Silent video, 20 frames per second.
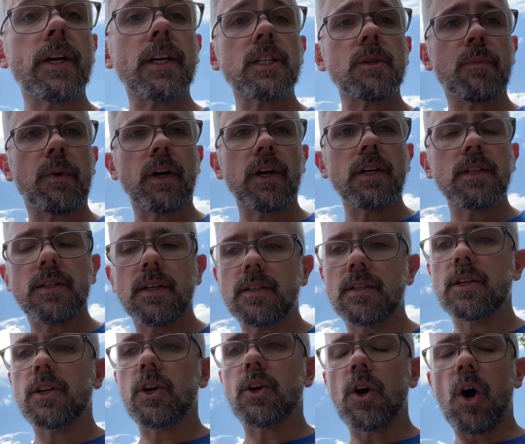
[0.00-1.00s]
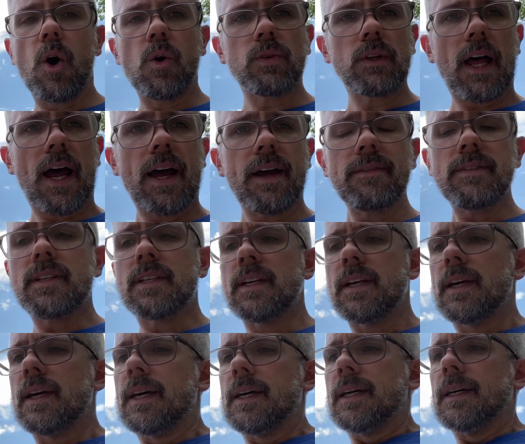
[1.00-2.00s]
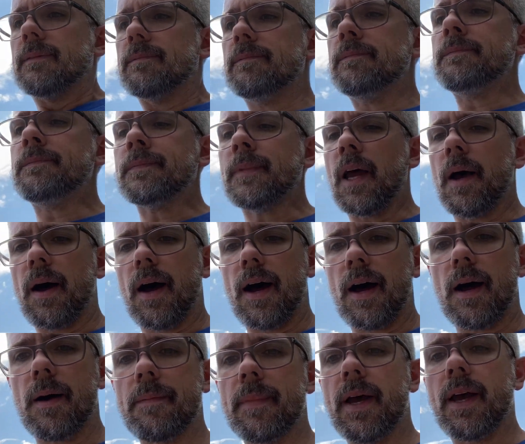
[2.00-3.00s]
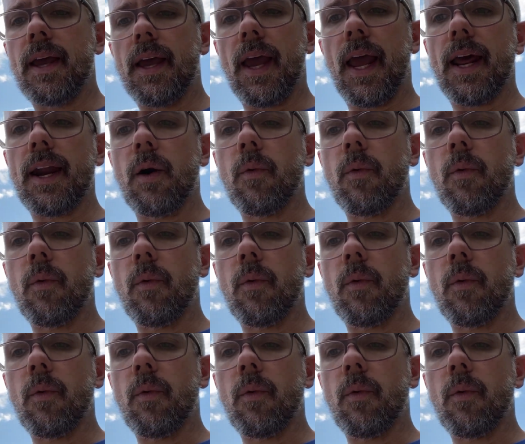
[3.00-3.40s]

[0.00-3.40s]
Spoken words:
experienced this in your own lives, and I